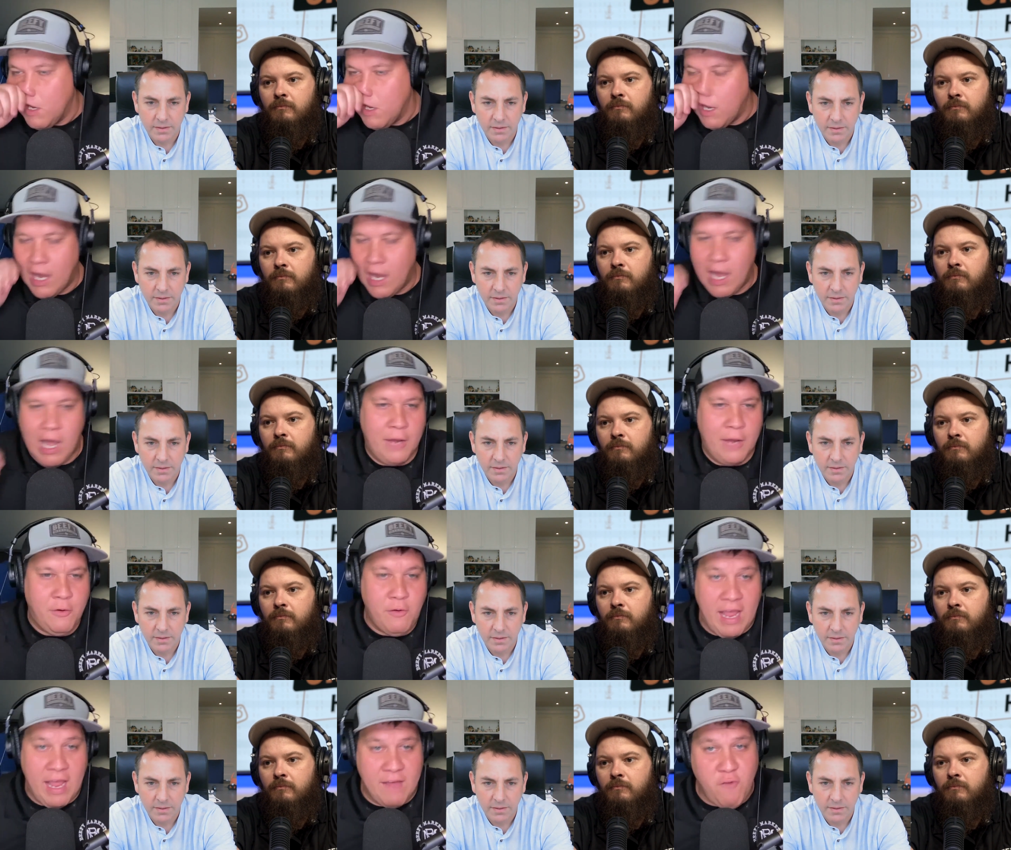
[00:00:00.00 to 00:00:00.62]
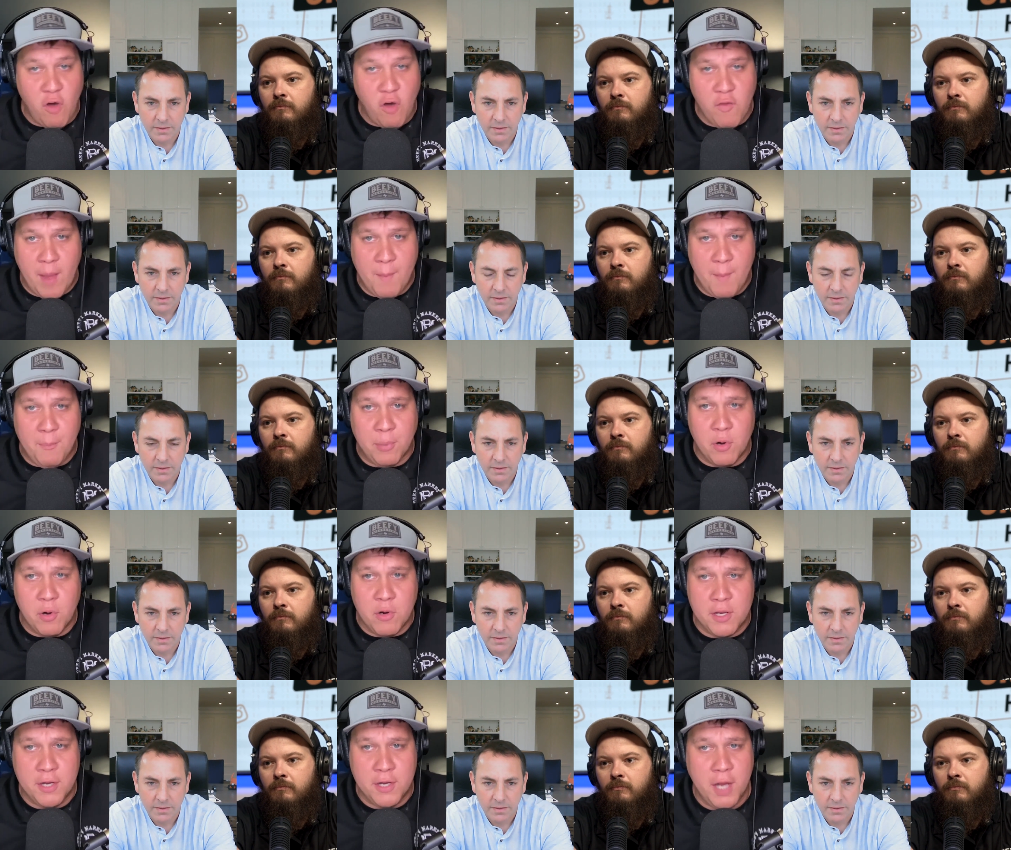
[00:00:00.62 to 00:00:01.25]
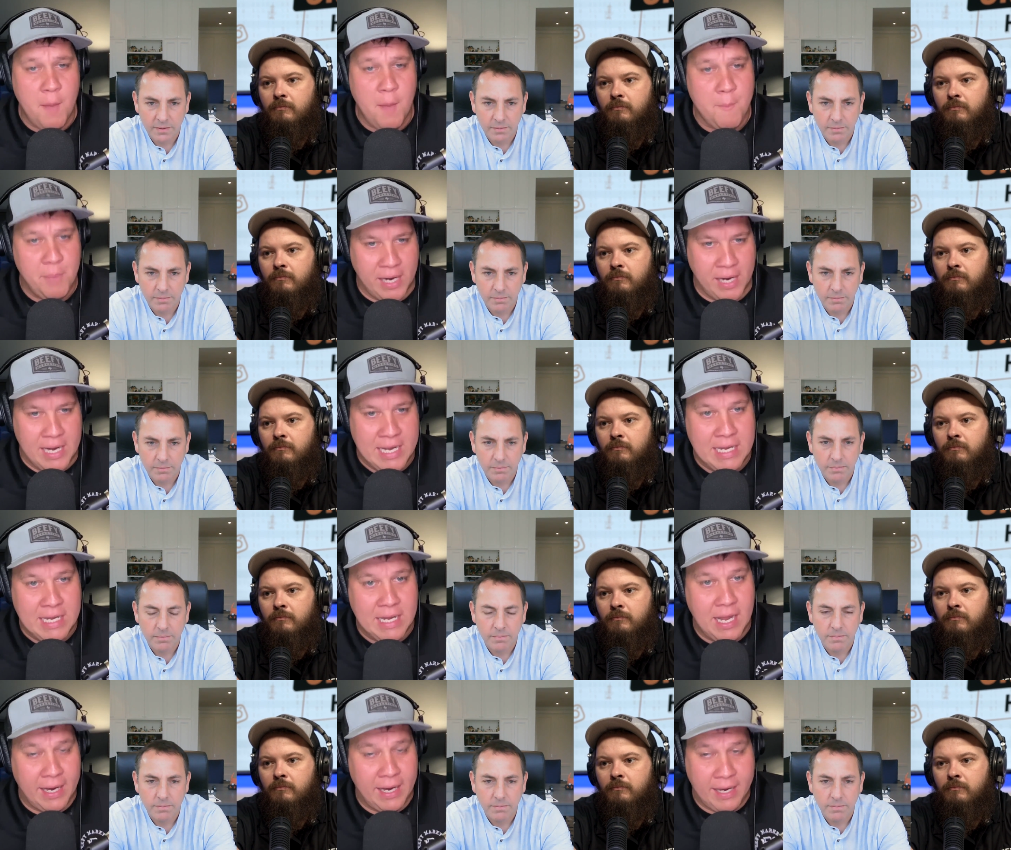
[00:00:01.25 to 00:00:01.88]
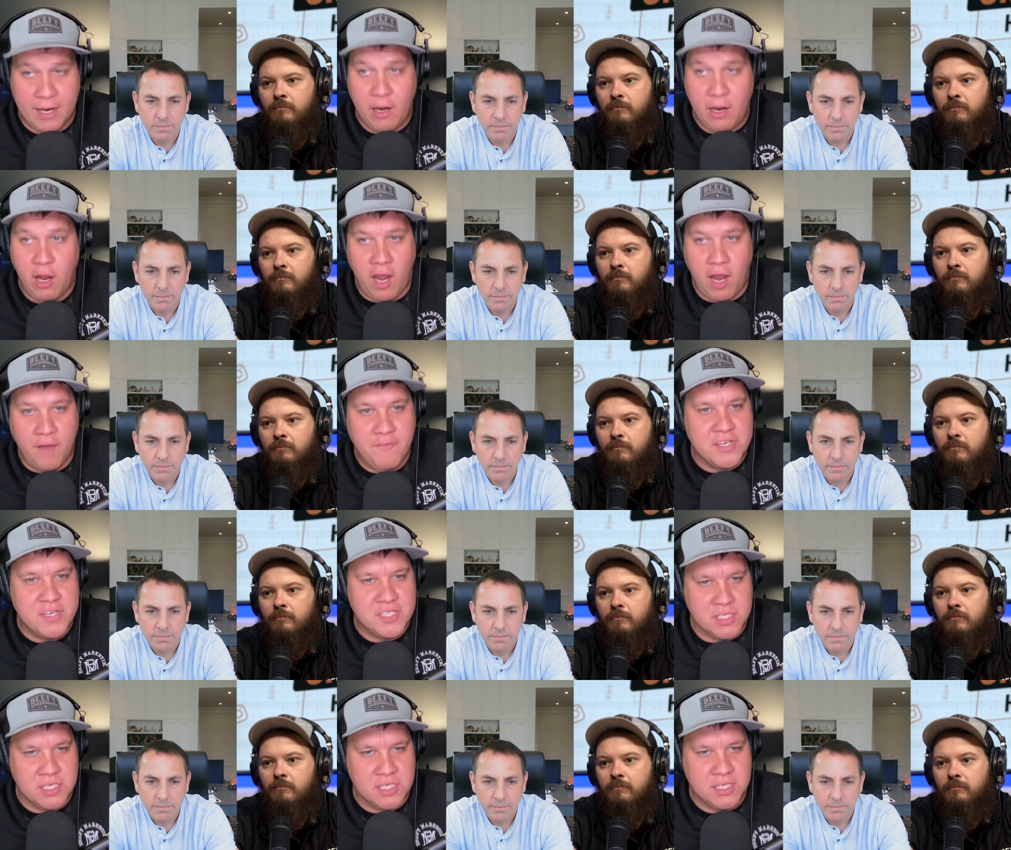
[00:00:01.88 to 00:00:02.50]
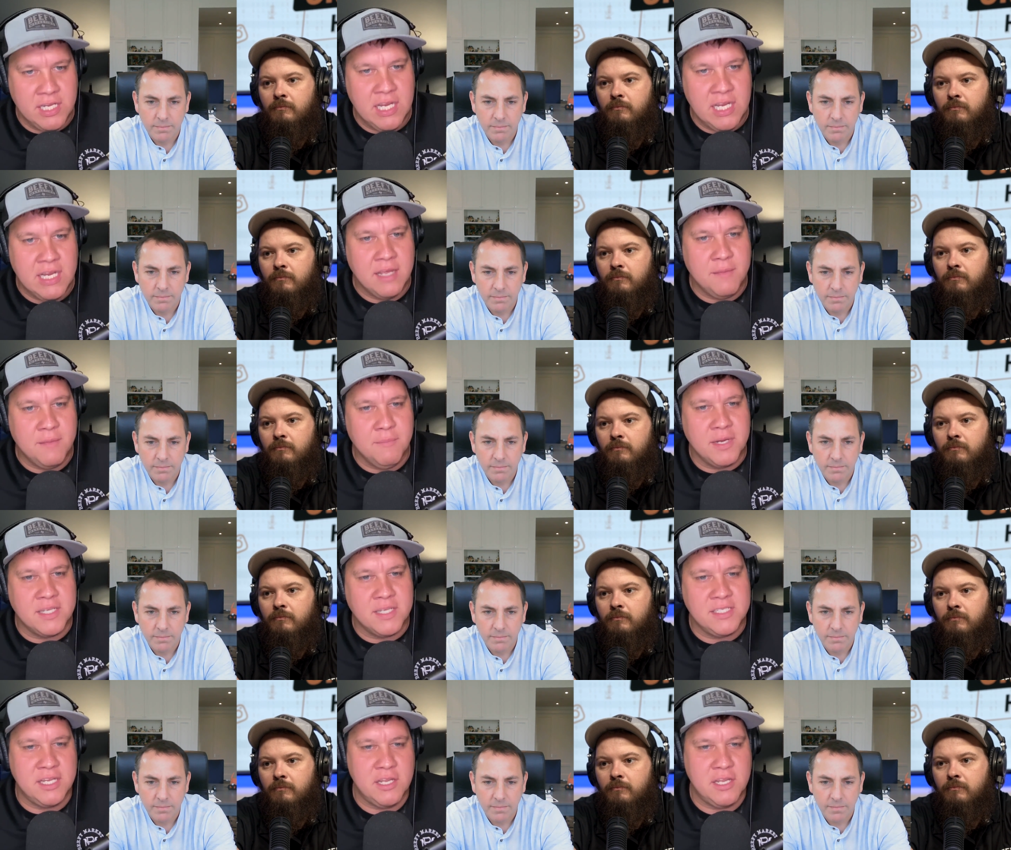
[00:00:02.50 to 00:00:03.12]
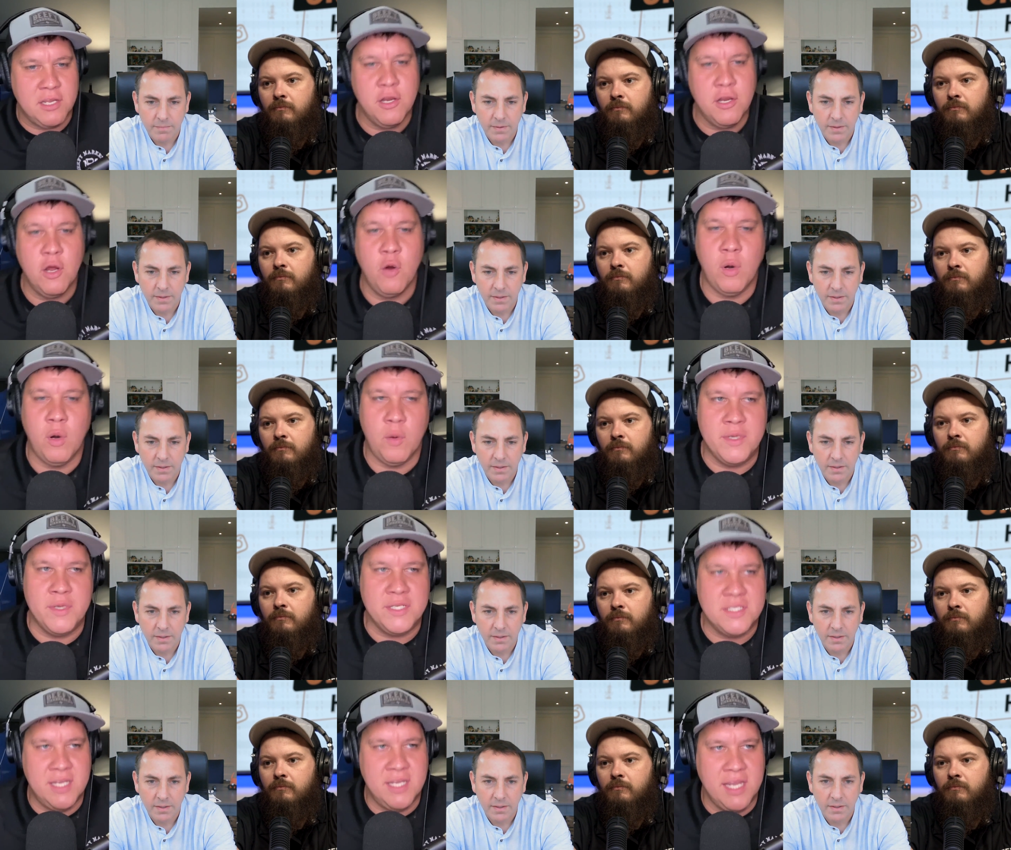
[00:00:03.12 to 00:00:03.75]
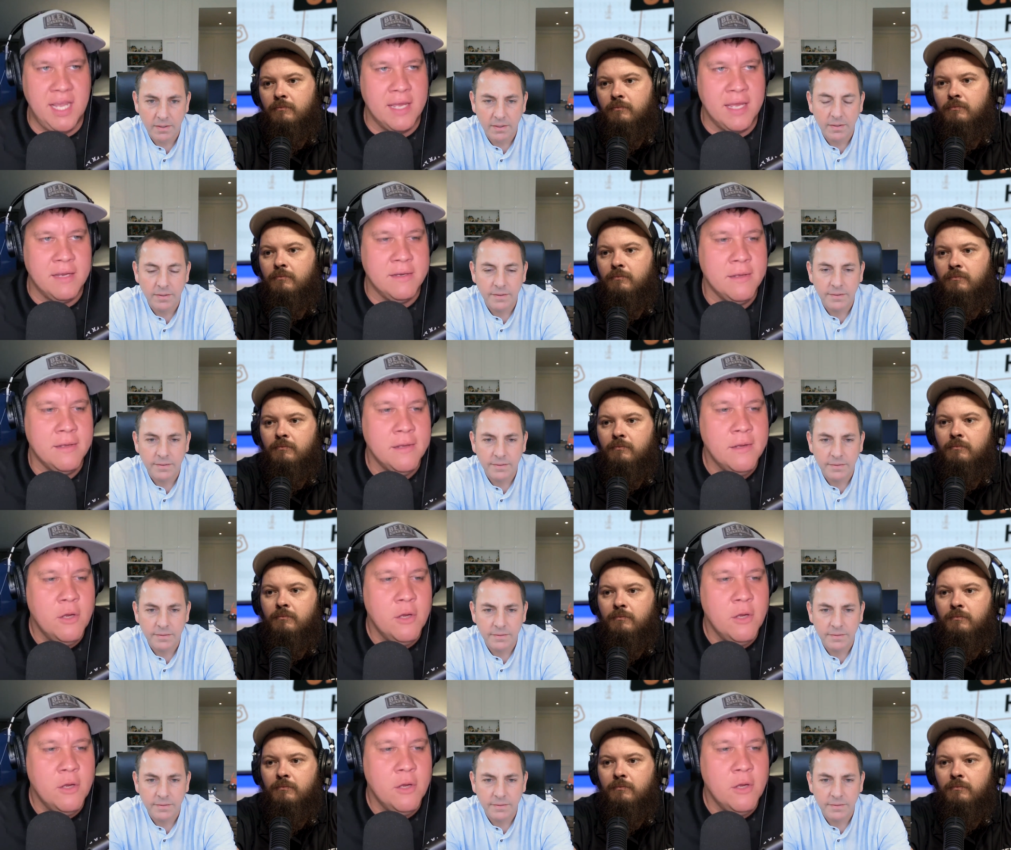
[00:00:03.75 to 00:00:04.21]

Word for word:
Speaker 1: i don't have all that broken up but i like i obviously need it because i need to know where we stand